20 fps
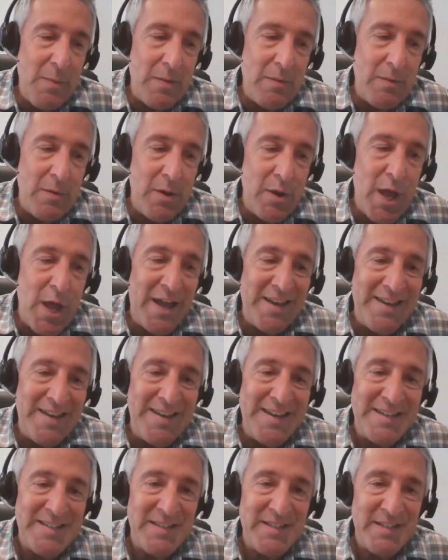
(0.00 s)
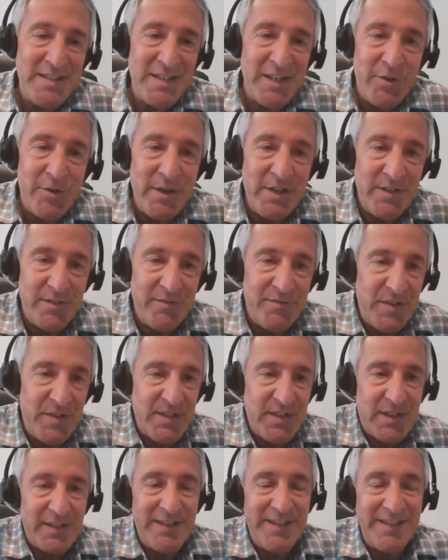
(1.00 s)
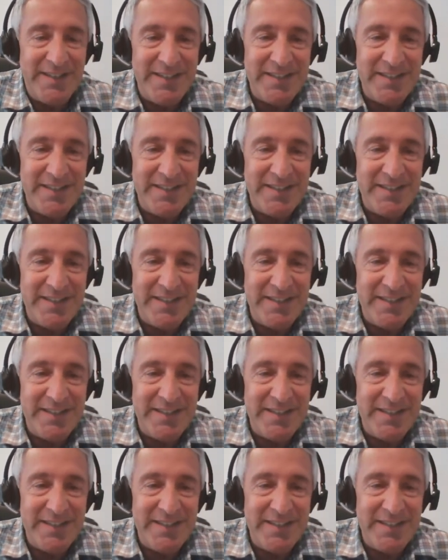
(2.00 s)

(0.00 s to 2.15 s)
not necessary to physically